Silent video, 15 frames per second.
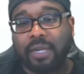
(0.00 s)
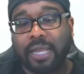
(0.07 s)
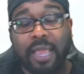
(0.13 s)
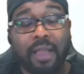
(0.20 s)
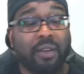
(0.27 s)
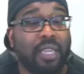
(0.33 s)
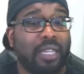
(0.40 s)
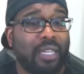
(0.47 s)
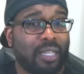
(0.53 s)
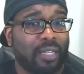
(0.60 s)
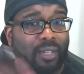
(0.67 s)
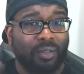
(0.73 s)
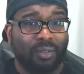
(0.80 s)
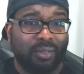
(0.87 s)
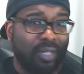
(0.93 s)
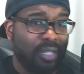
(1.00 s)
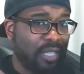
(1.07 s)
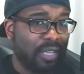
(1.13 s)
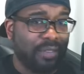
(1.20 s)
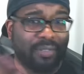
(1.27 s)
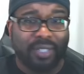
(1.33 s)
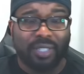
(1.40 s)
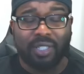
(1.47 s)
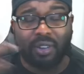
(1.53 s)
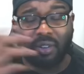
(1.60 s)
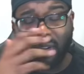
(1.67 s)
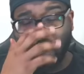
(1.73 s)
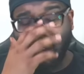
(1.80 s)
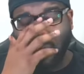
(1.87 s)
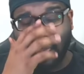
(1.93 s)
Now he did do the Cleveland show
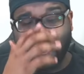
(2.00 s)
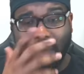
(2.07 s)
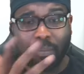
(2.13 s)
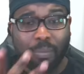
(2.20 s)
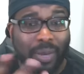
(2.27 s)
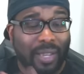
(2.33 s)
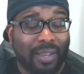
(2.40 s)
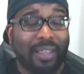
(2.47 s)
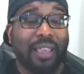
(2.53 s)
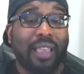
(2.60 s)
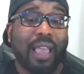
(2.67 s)
and all that, but